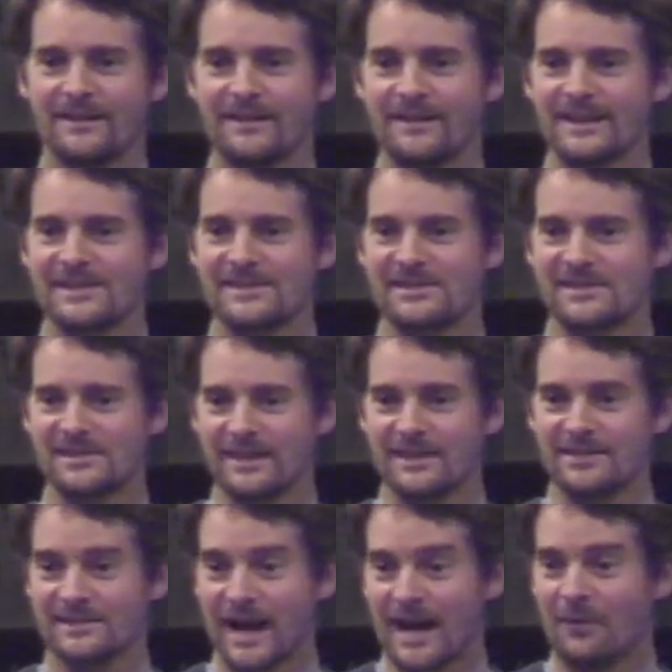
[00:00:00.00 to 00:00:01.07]
That's
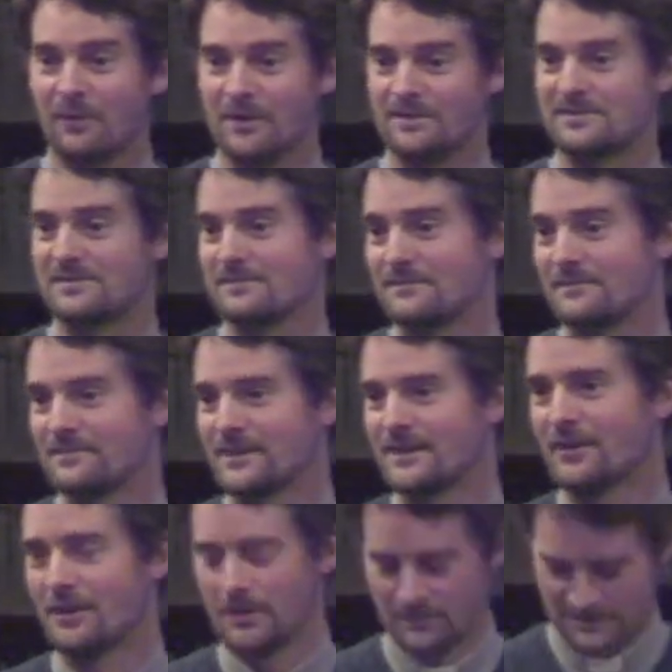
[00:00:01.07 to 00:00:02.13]
6 hours
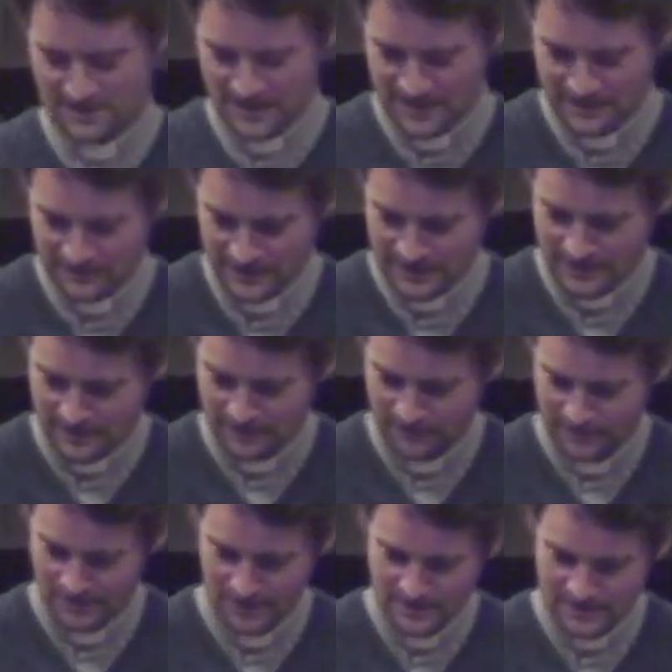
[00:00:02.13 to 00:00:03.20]
of TV
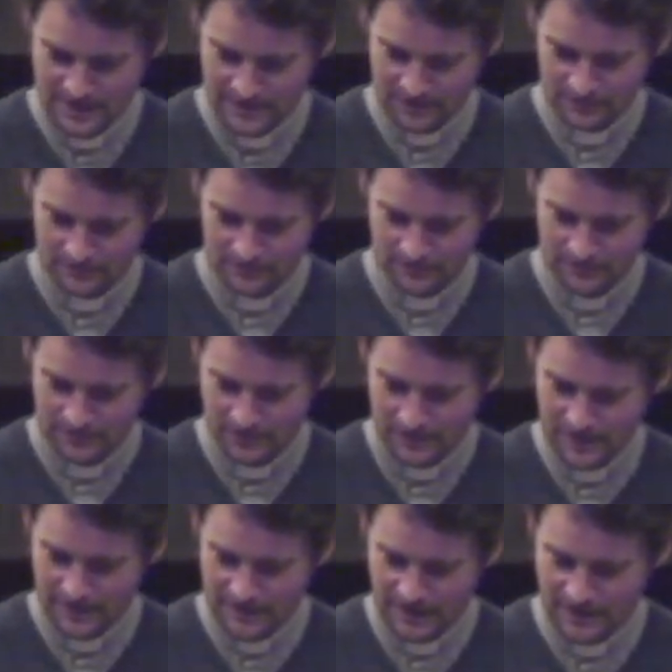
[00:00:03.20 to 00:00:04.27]
until you
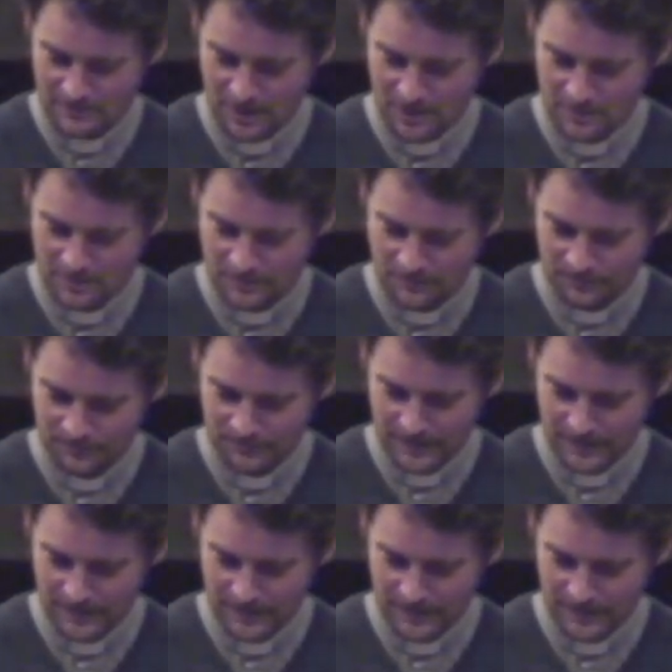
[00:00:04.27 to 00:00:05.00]
get that moment.